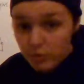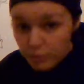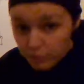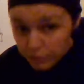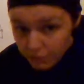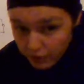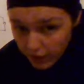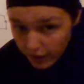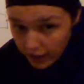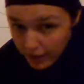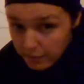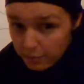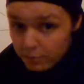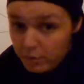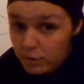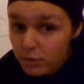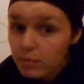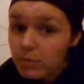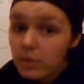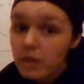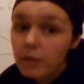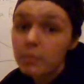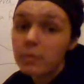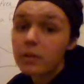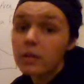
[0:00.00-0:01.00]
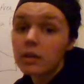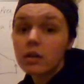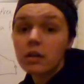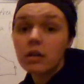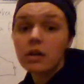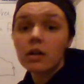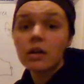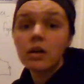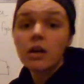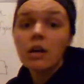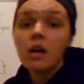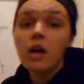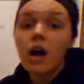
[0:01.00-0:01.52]
to find
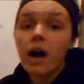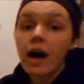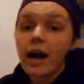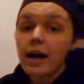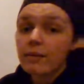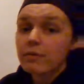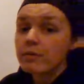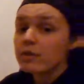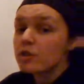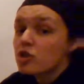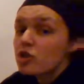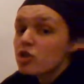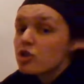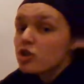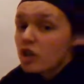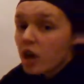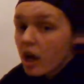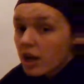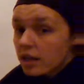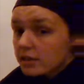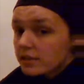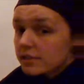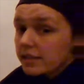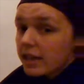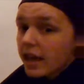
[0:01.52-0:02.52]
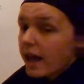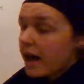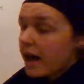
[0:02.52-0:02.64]
perimeter, I would just